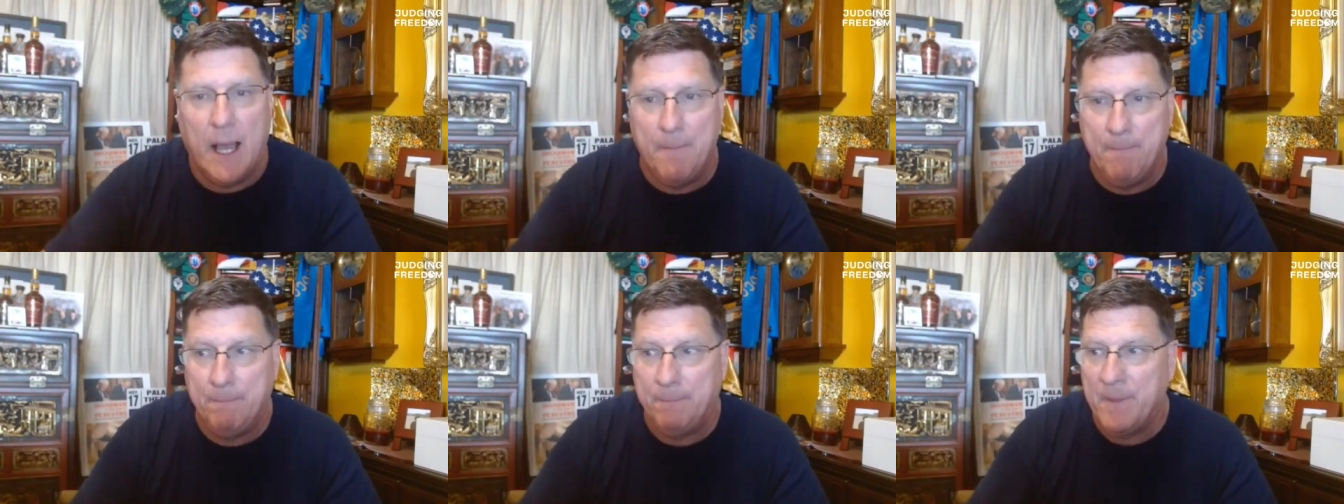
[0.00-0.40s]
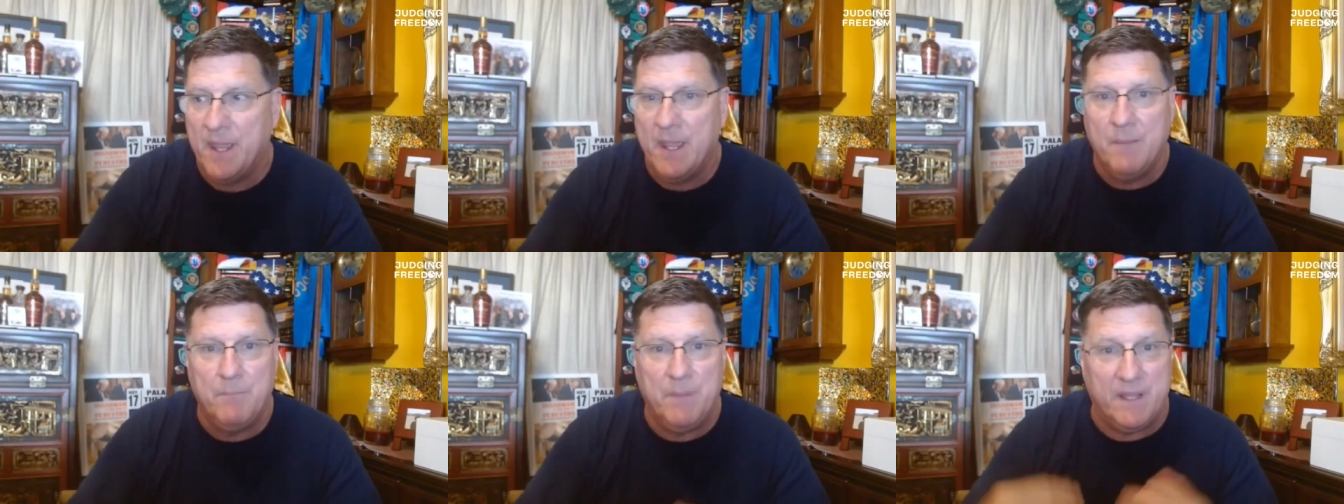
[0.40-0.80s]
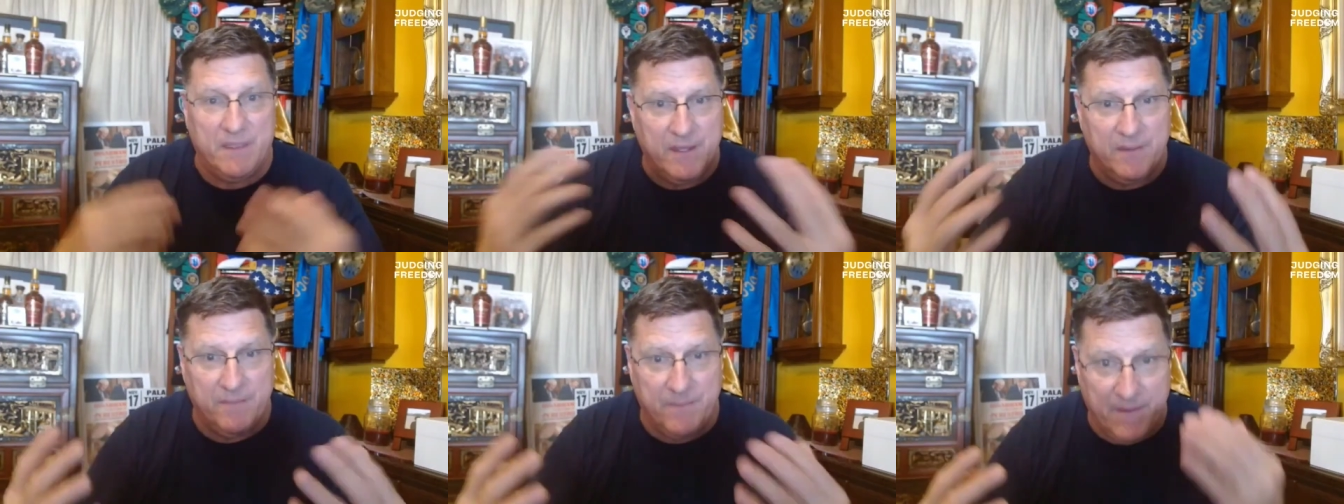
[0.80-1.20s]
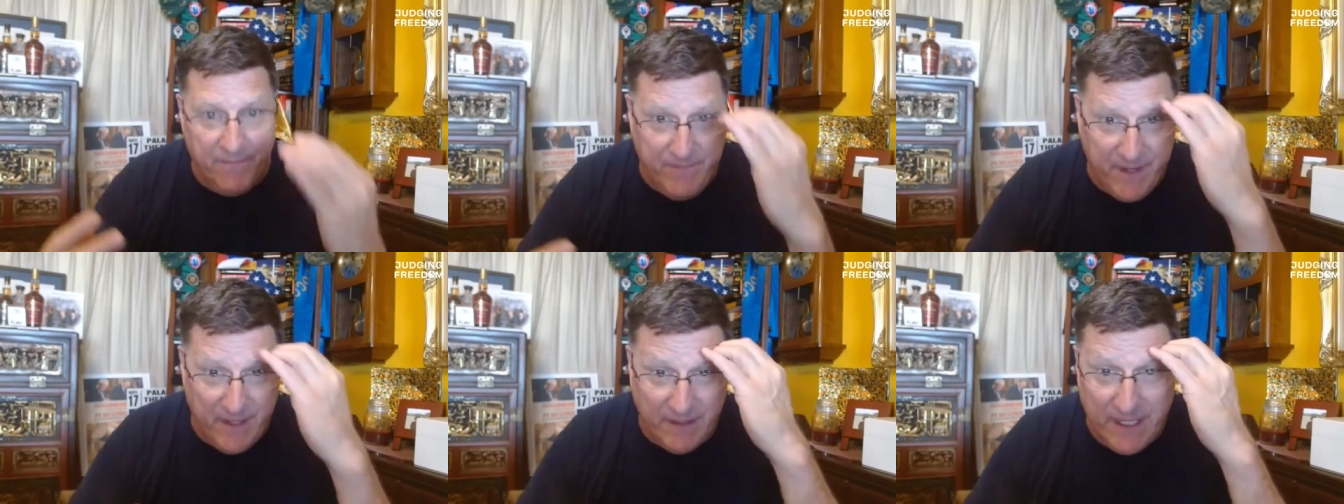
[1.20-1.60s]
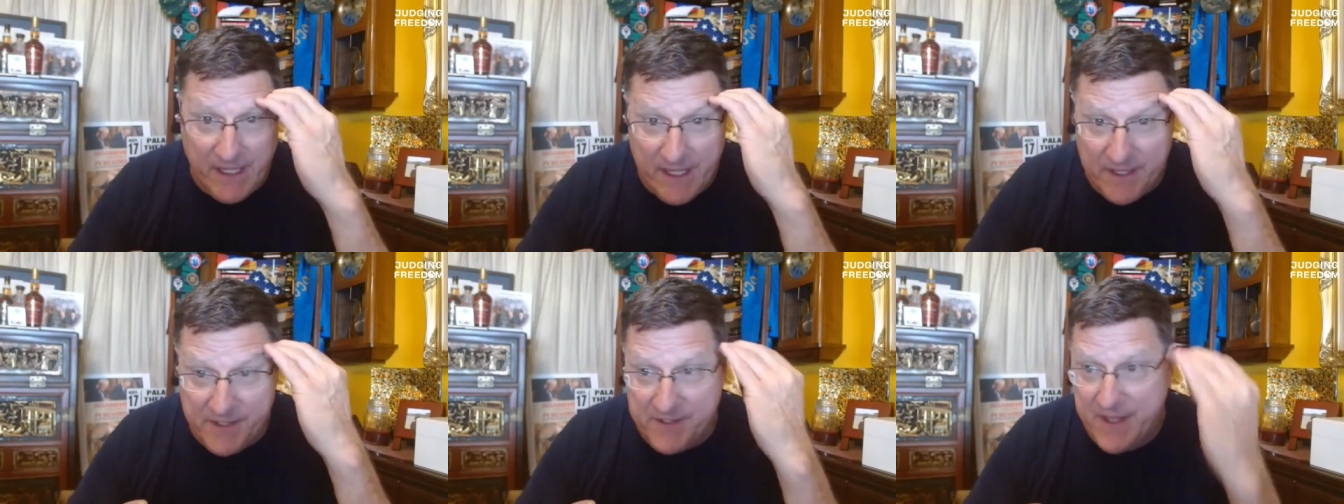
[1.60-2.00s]
Um, but the the
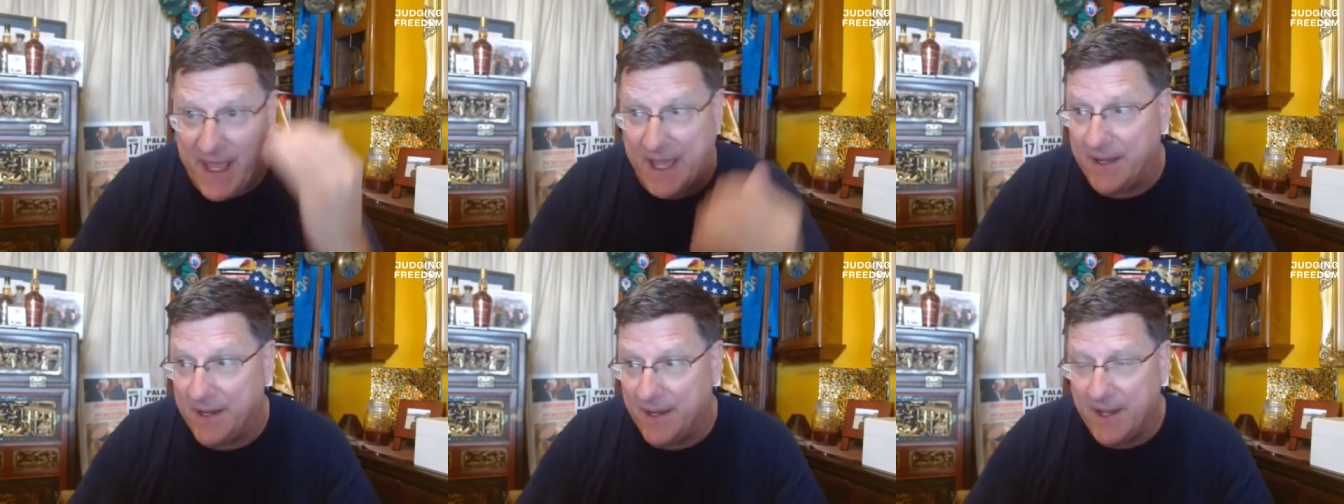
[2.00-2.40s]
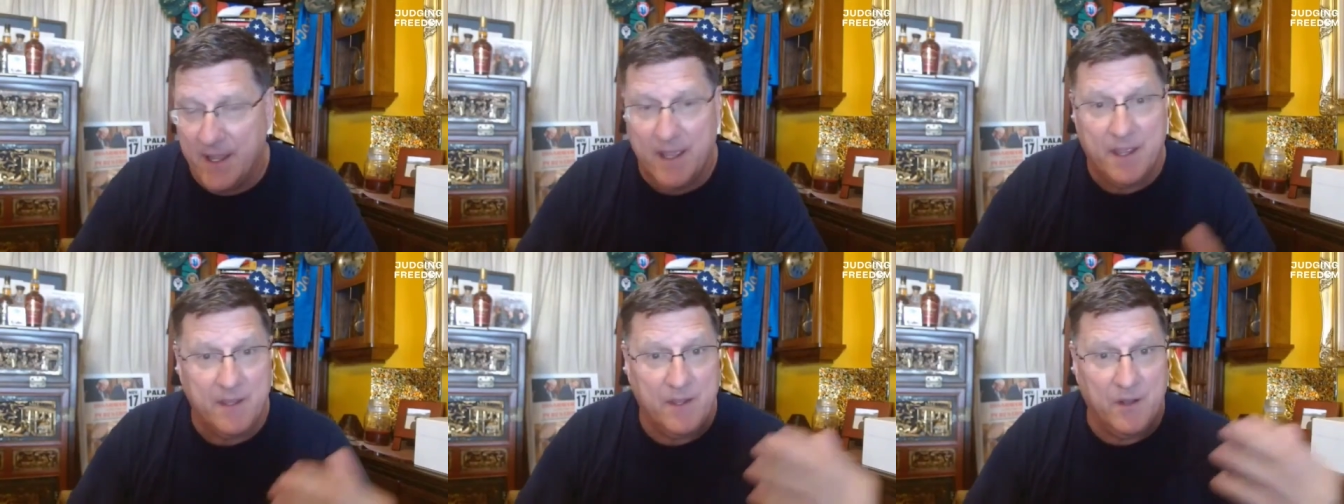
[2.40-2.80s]
feeling is that